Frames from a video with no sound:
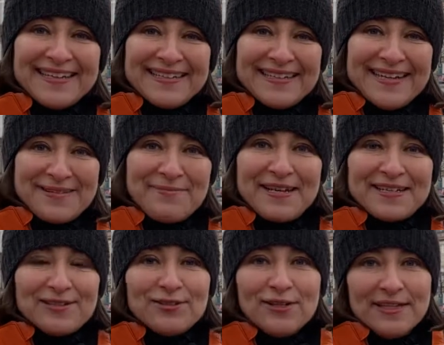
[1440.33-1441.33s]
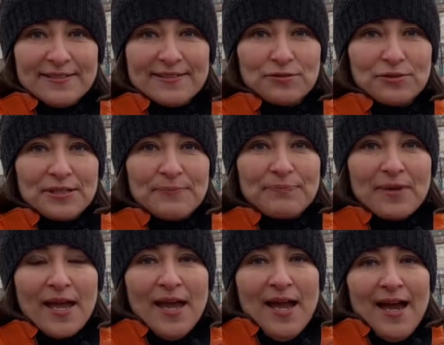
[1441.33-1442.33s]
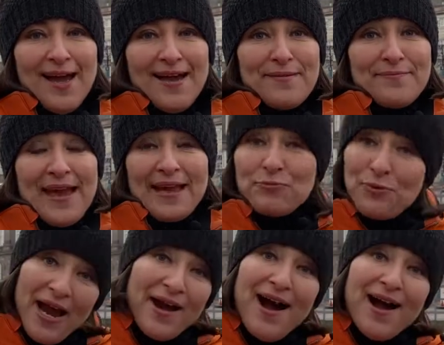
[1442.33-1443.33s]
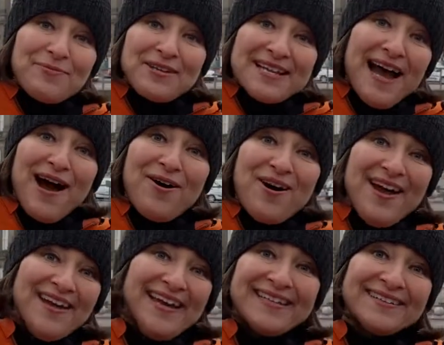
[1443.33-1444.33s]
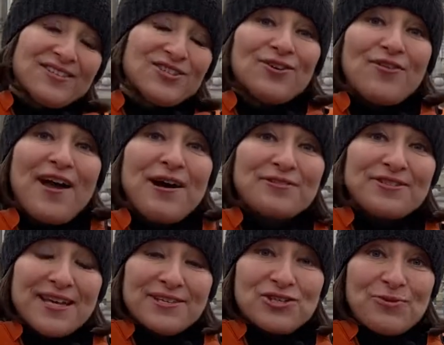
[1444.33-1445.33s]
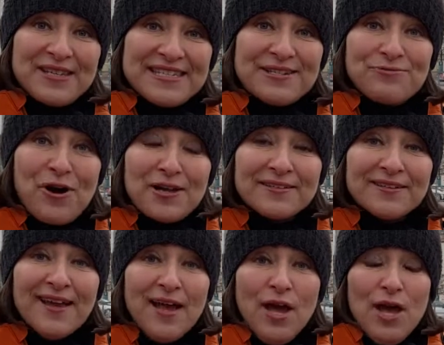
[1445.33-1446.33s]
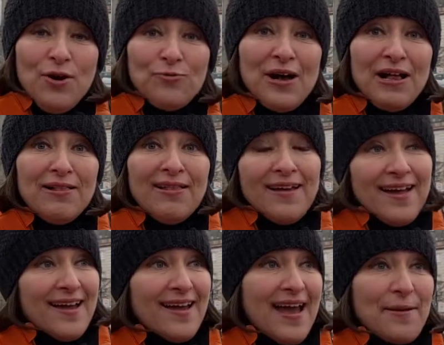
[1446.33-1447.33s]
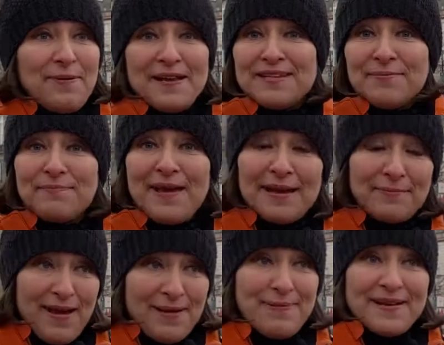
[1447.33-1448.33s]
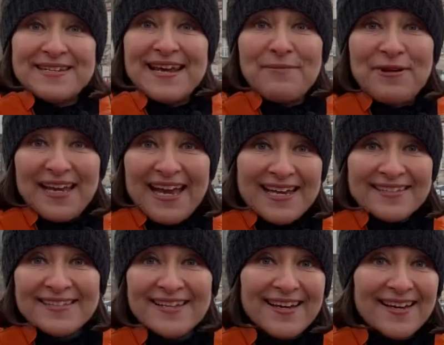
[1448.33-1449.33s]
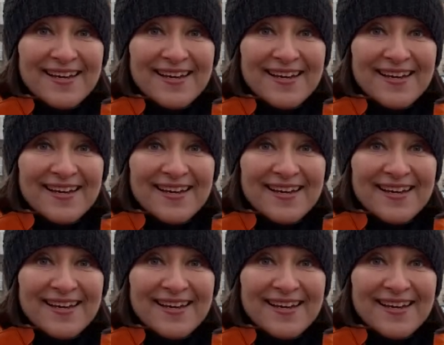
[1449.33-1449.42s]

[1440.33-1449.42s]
in medical history. And where are we now in 2021? Well, a pandemic has